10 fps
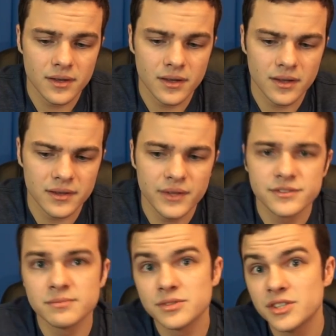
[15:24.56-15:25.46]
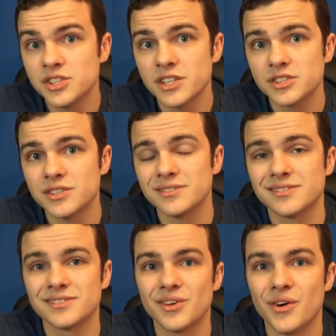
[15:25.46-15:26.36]
uh, leave some
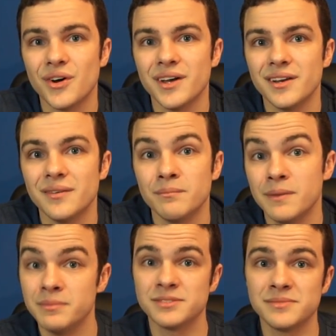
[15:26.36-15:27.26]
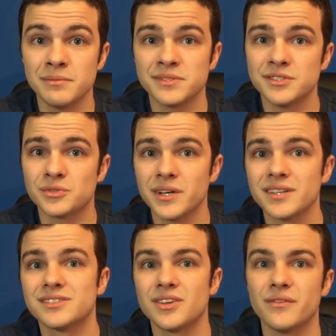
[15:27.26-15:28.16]
suggestions on maybe some tips and
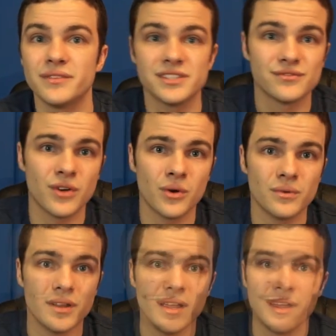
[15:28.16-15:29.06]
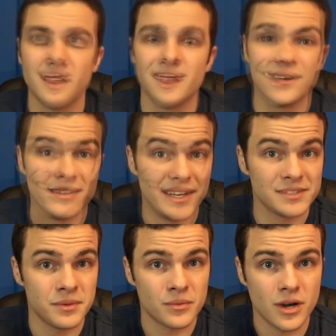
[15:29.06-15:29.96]
tricks of this phone.
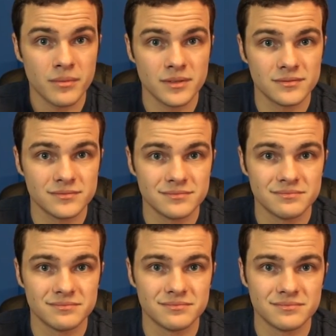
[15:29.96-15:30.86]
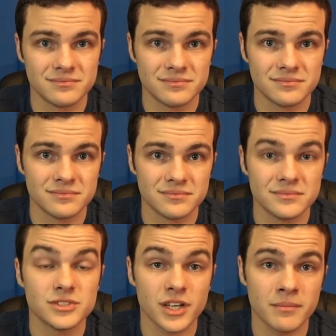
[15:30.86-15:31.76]
Nextbit, Robin.
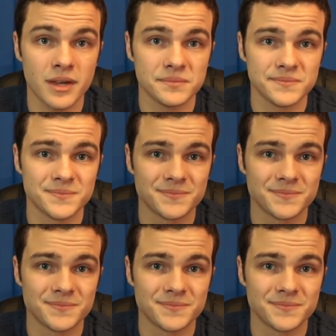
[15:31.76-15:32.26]
Check them out.